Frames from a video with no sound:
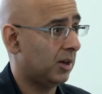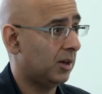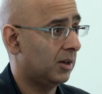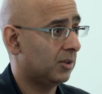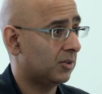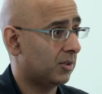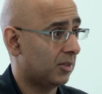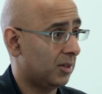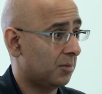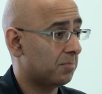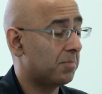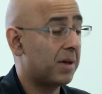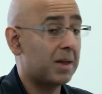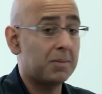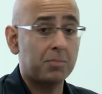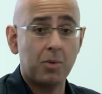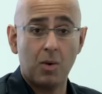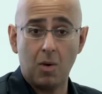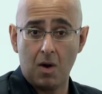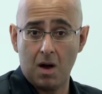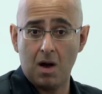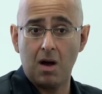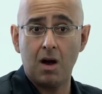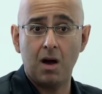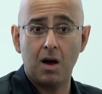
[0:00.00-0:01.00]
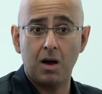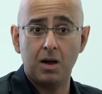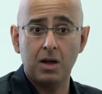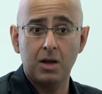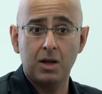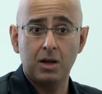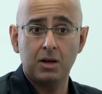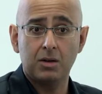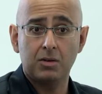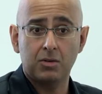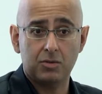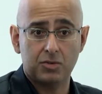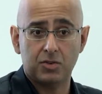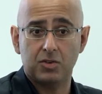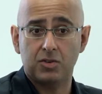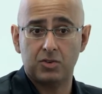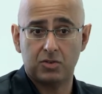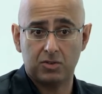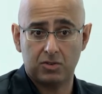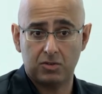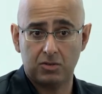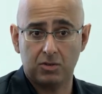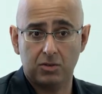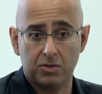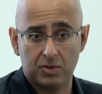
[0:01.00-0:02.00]
So then people are, not
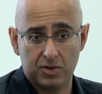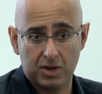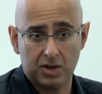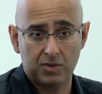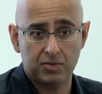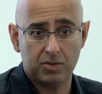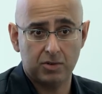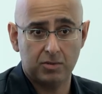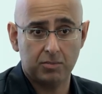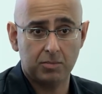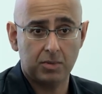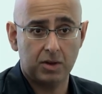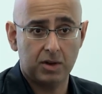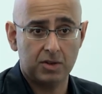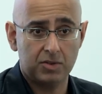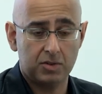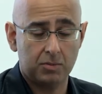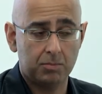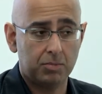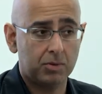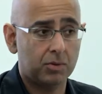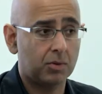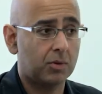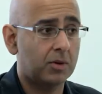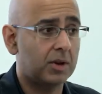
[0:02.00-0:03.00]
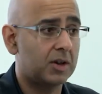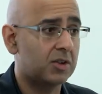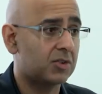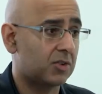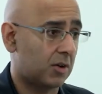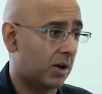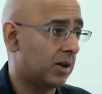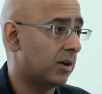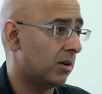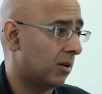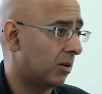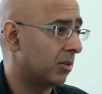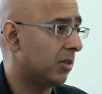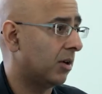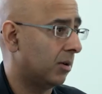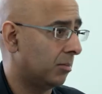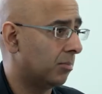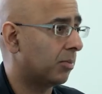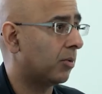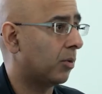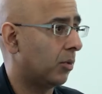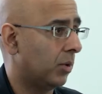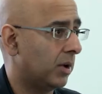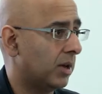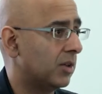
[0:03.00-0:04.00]
just yourselves as employers, I know that
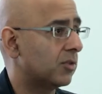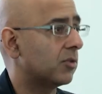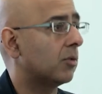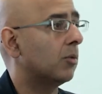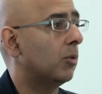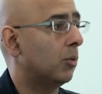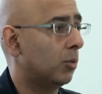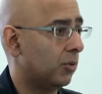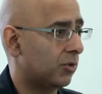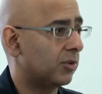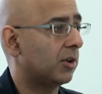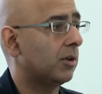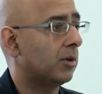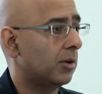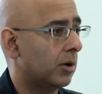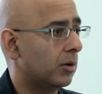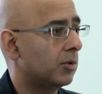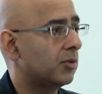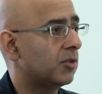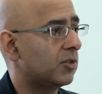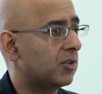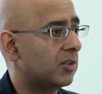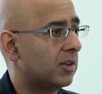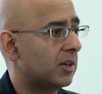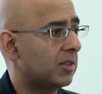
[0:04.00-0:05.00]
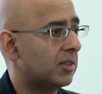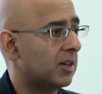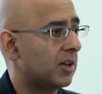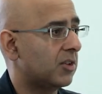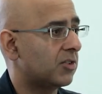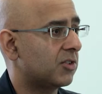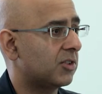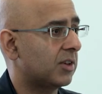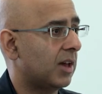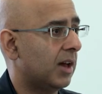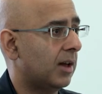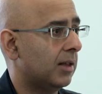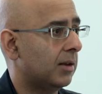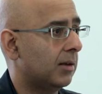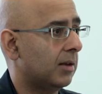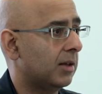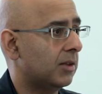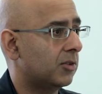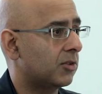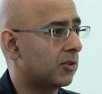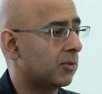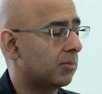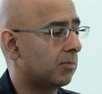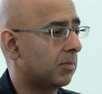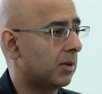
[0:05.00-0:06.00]
employees are also noticing this, and
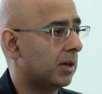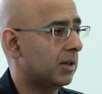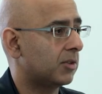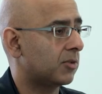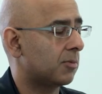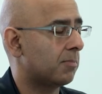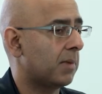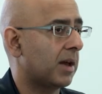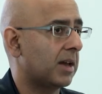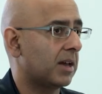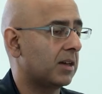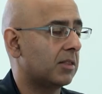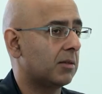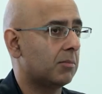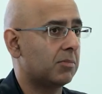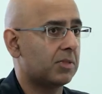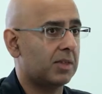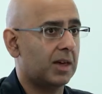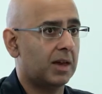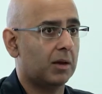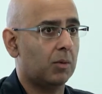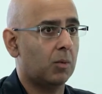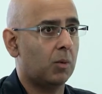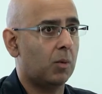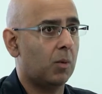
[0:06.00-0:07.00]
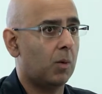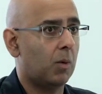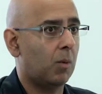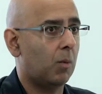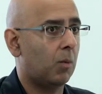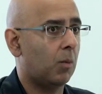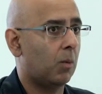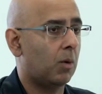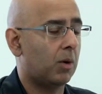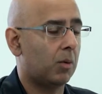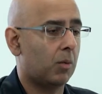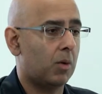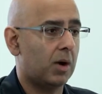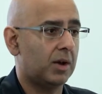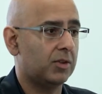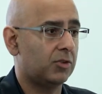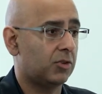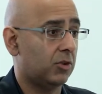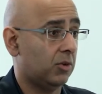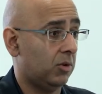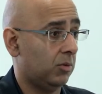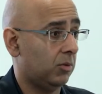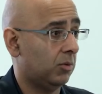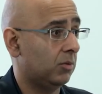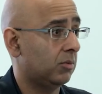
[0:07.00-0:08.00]
it's making them think, well, what do I
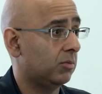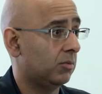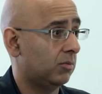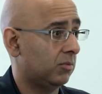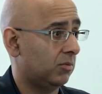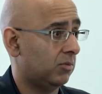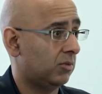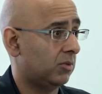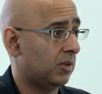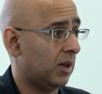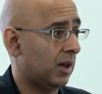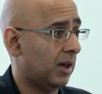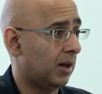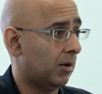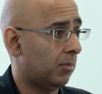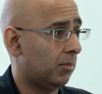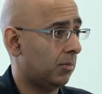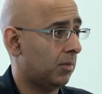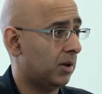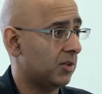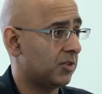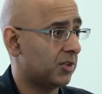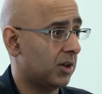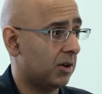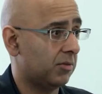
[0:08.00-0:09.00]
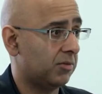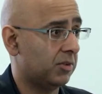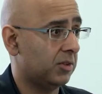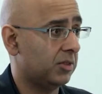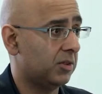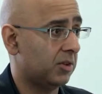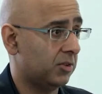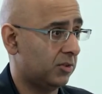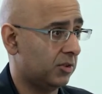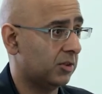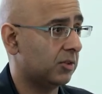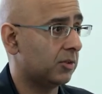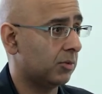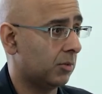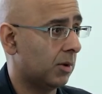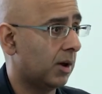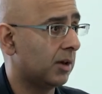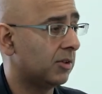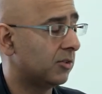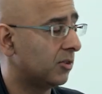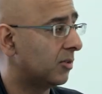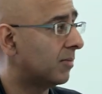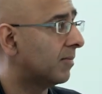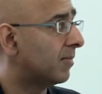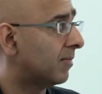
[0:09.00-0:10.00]
do to help myself in this
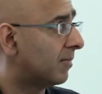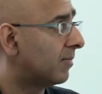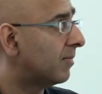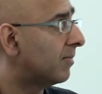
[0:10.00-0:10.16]
situation?